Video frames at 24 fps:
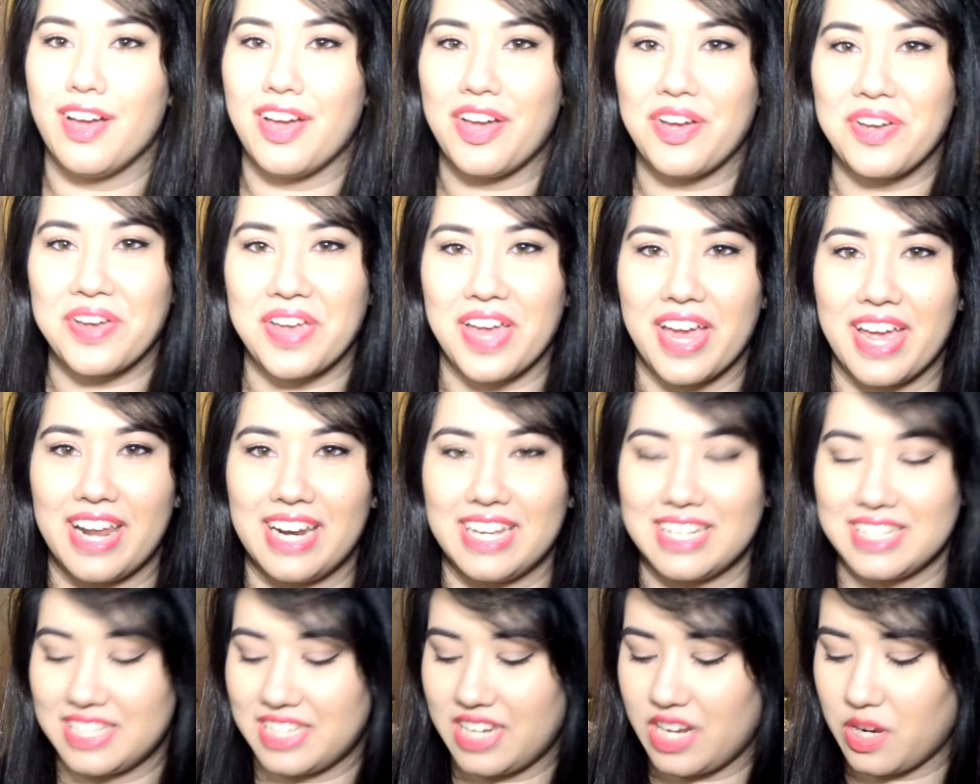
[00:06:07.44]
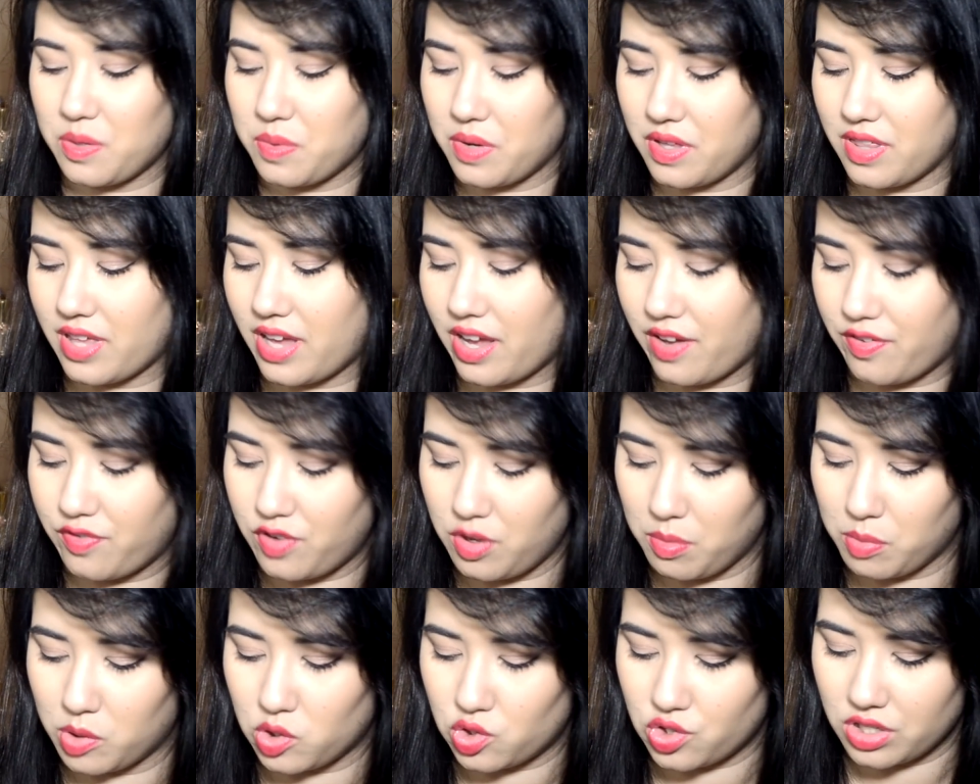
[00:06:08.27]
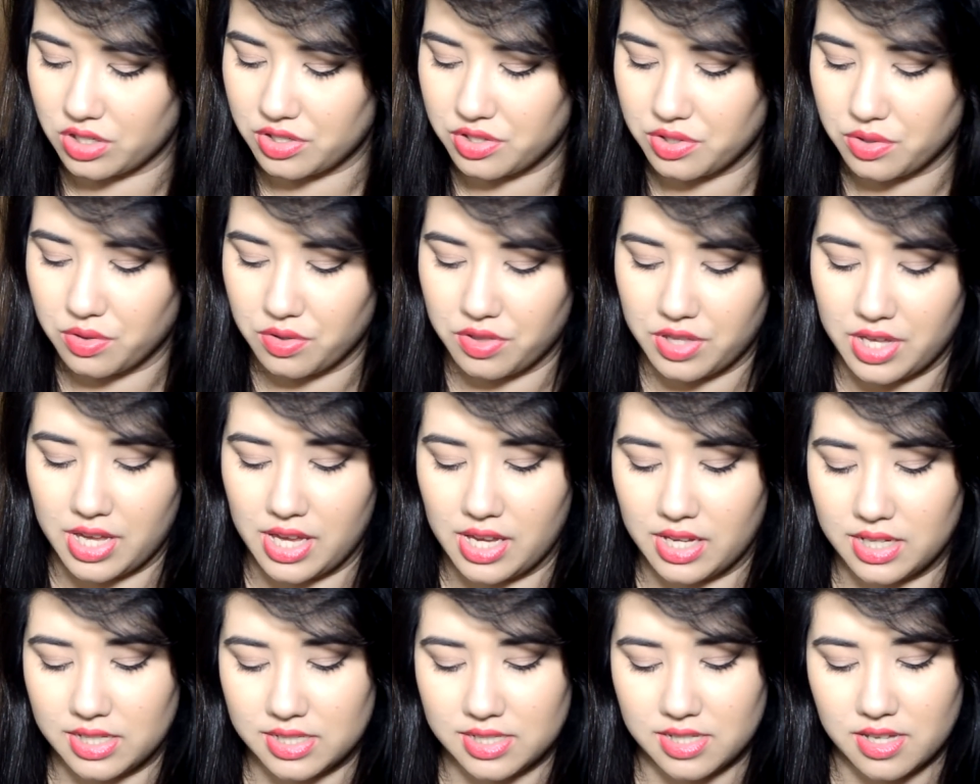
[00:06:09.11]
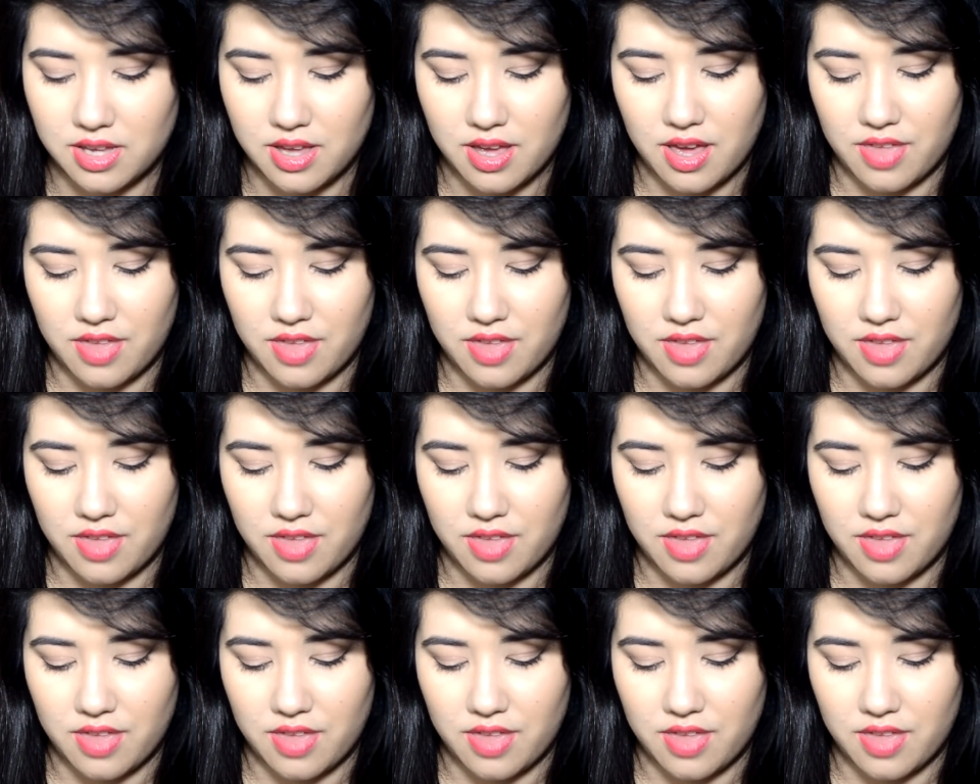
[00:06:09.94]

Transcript: Okay, let's stick with a few more drugstore things.